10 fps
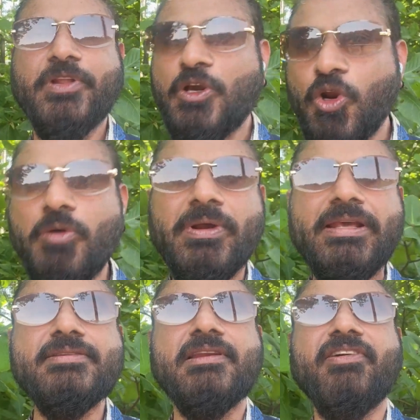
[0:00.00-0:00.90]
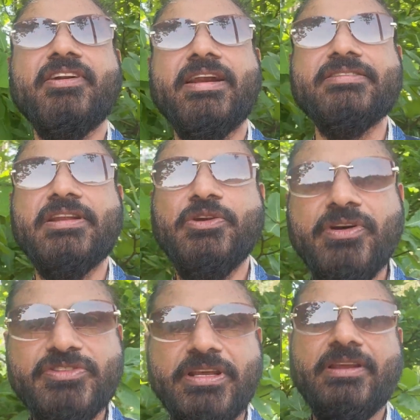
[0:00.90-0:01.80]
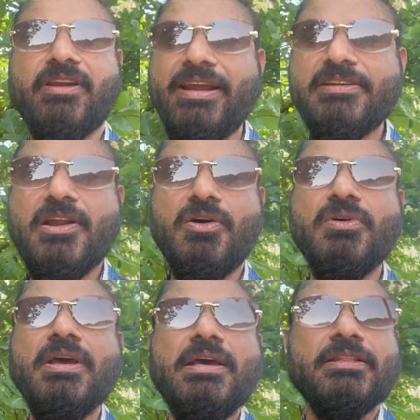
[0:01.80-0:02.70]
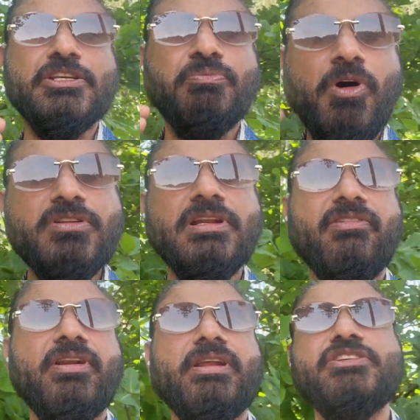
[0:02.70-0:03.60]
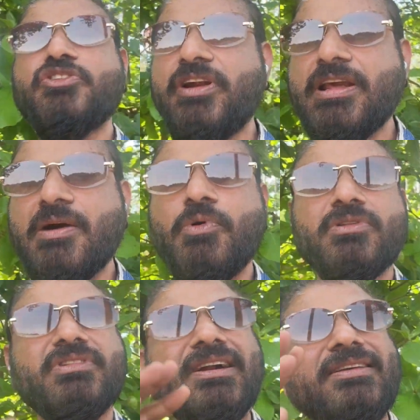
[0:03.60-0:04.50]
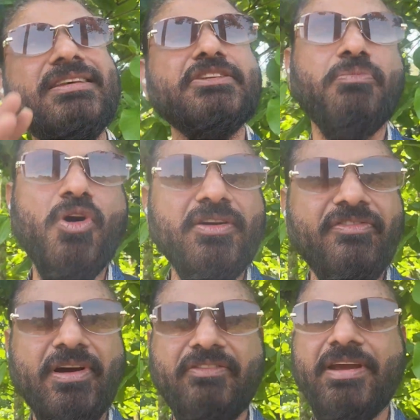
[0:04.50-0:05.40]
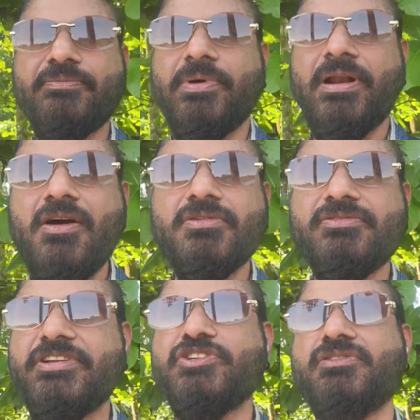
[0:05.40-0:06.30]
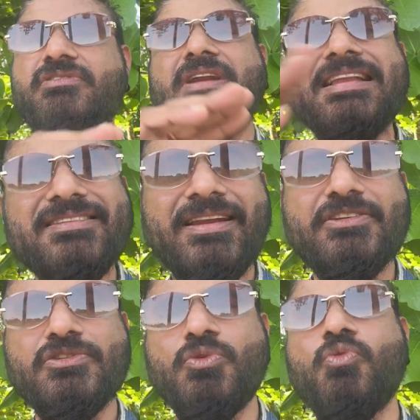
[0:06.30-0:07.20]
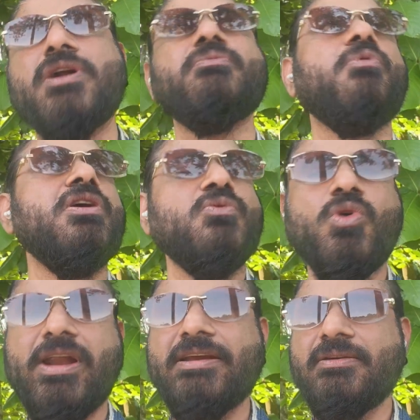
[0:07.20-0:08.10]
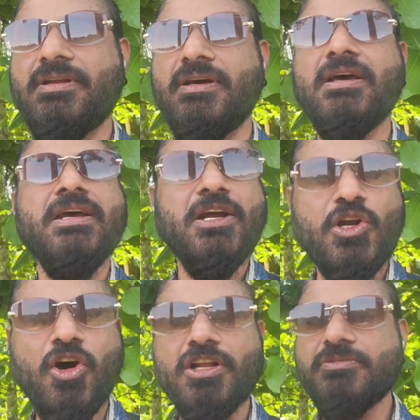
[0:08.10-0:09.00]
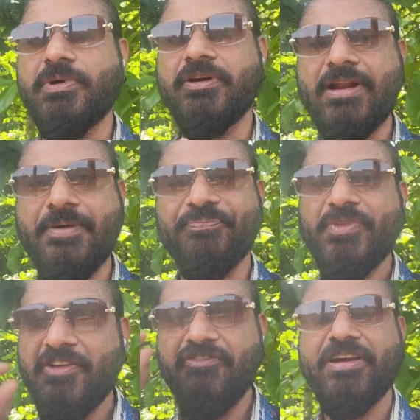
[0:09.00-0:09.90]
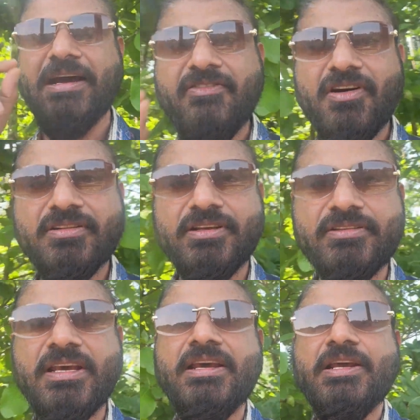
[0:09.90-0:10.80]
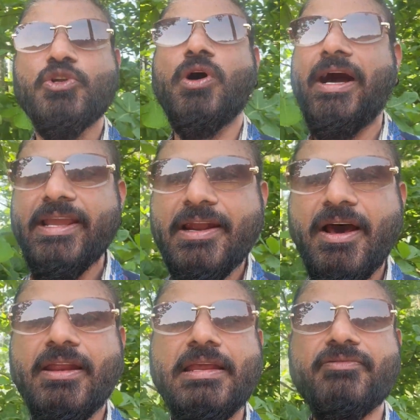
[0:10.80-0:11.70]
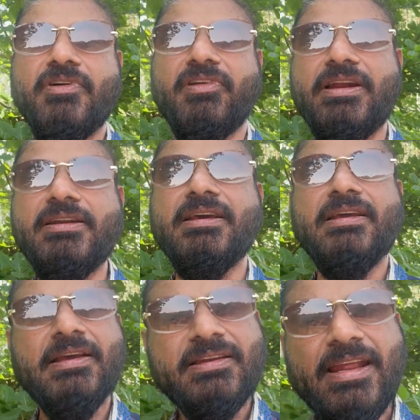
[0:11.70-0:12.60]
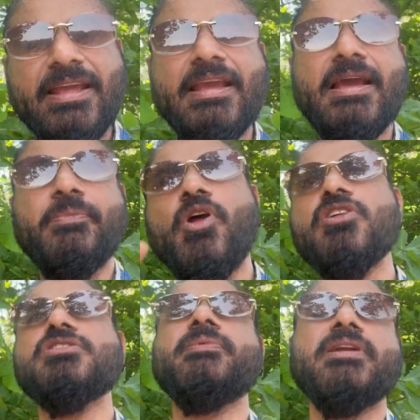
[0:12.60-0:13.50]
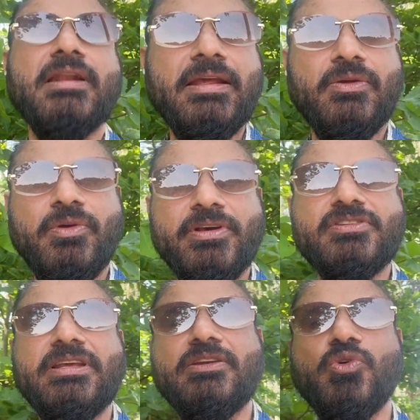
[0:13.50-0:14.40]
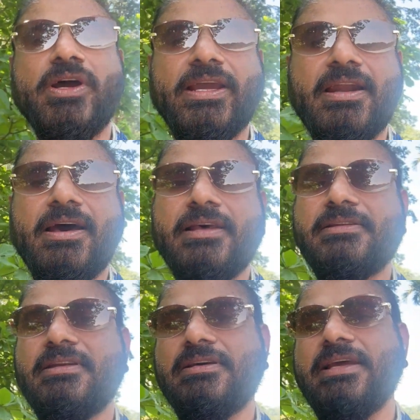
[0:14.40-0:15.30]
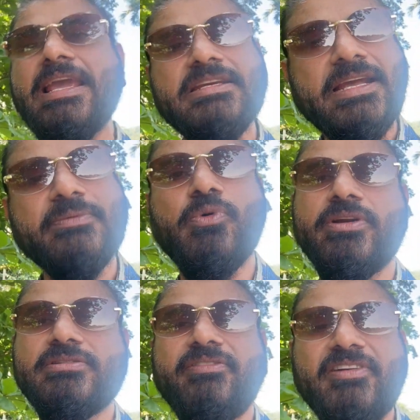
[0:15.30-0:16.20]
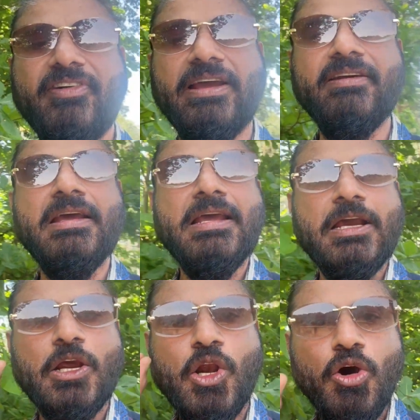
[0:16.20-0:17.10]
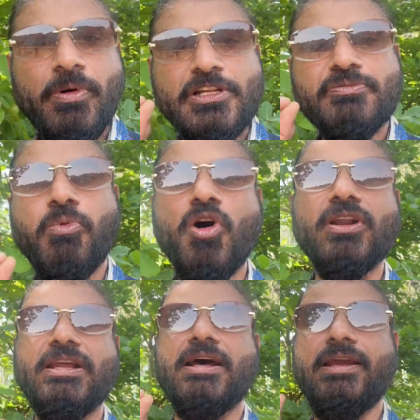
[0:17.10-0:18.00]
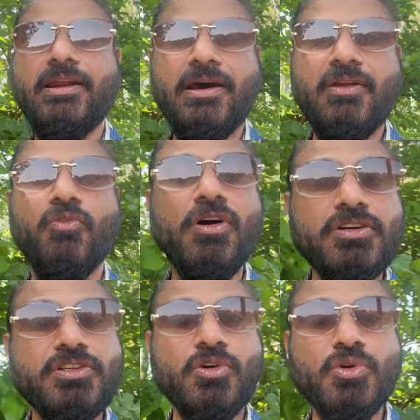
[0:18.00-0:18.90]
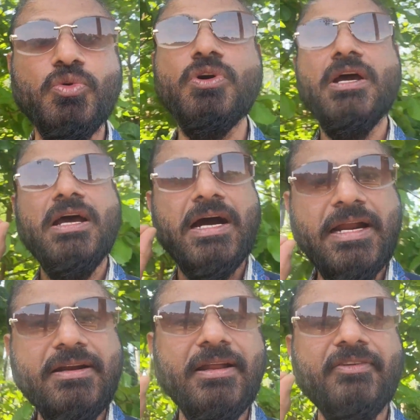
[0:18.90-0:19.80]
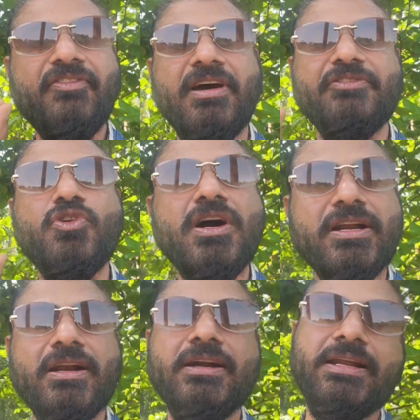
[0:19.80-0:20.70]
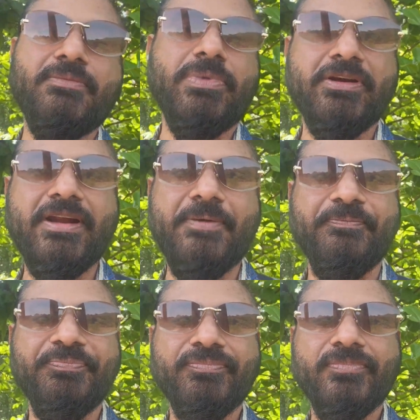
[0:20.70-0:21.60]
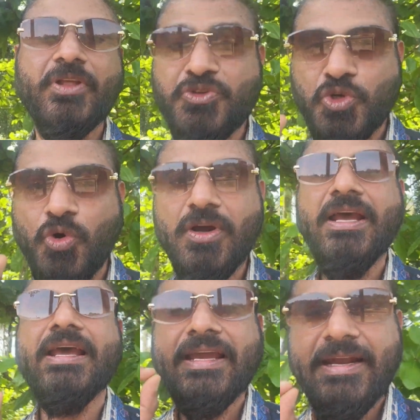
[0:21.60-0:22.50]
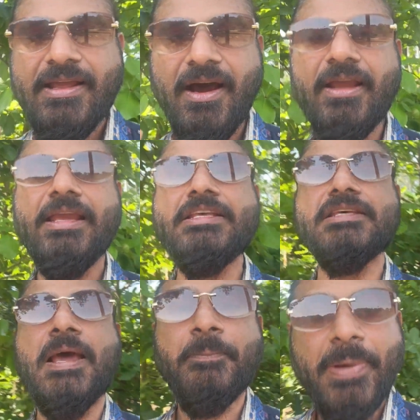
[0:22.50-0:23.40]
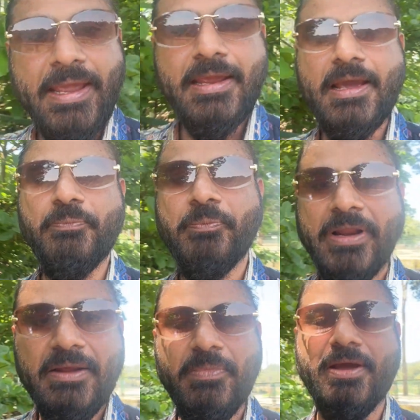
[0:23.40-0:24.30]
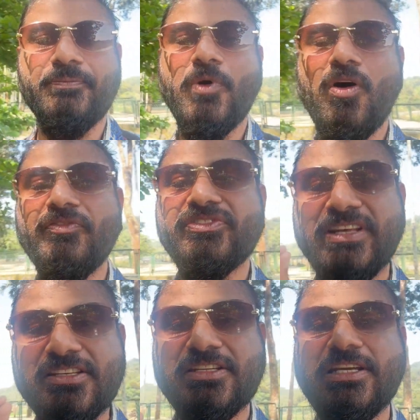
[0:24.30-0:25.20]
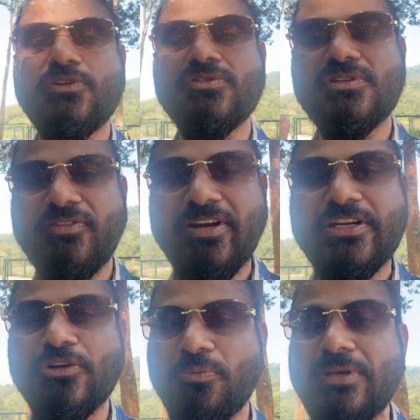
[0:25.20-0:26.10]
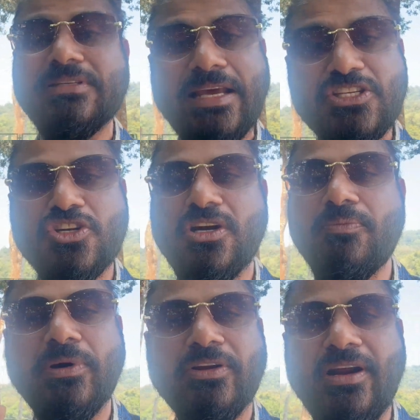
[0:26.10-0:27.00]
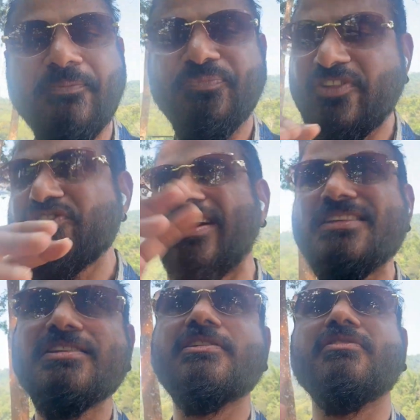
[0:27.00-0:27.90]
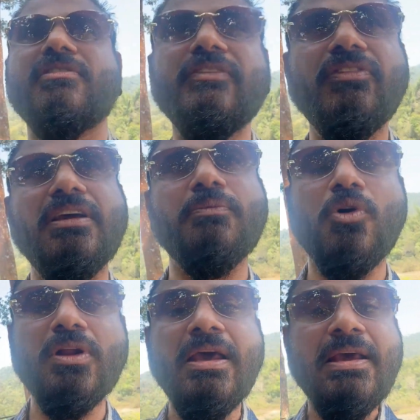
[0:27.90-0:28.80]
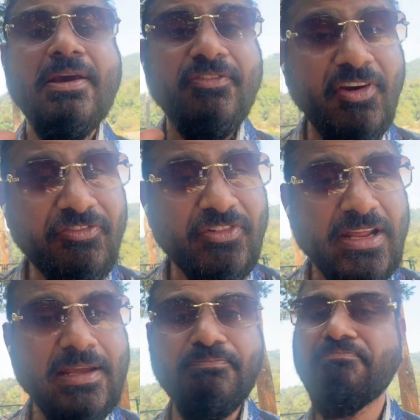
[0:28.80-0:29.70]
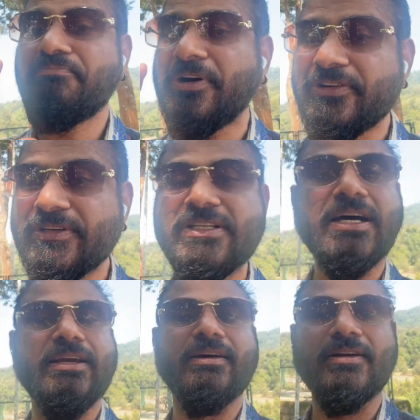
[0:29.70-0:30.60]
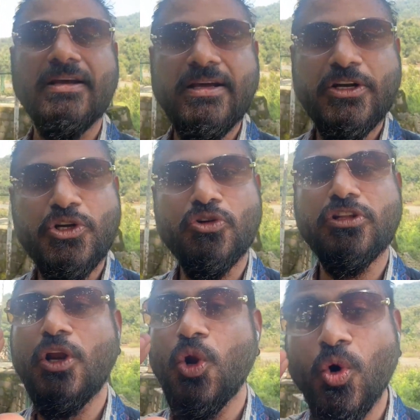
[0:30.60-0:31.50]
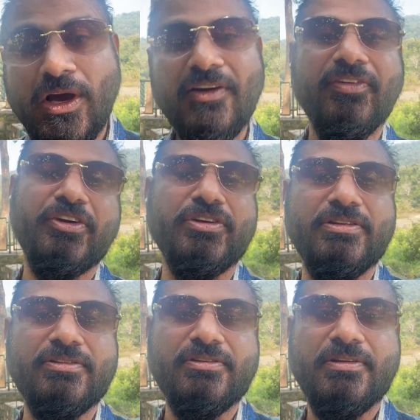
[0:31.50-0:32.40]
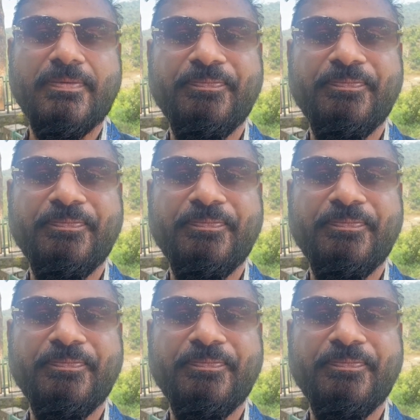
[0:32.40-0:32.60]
Globally, silver trades in USD. Right now, the spot silver is trading about 36.58 per ounce, which translates to $1.18 dollars per gram. If we convert this to INR equivalent, taking approximately USD to INR at 88.75, global spot in INR works out to 105 to 110 per gram. So, India is paying a premium of 60 to 70 rupees extra per gram, which translates to roughly about 50% higher due to the local frictions.